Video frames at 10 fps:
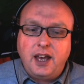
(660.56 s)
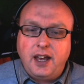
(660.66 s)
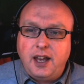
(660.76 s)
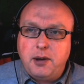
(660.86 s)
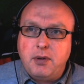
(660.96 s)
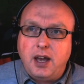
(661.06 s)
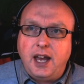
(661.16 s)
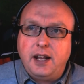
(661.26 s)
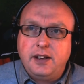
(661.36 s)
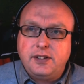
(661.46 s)
And
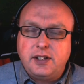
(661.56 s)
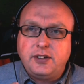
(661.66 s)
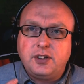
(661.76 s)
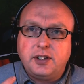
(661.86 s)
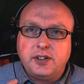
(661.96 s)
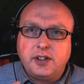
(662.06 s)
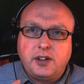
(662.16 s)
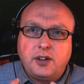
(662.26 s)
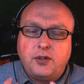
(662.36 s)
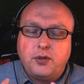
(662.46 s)
there's this,
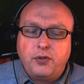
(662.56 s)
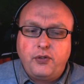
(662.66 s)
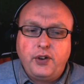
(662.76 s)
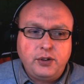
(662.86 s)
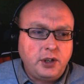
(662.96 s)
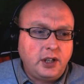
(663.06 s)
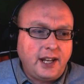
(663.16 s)
it's the first one,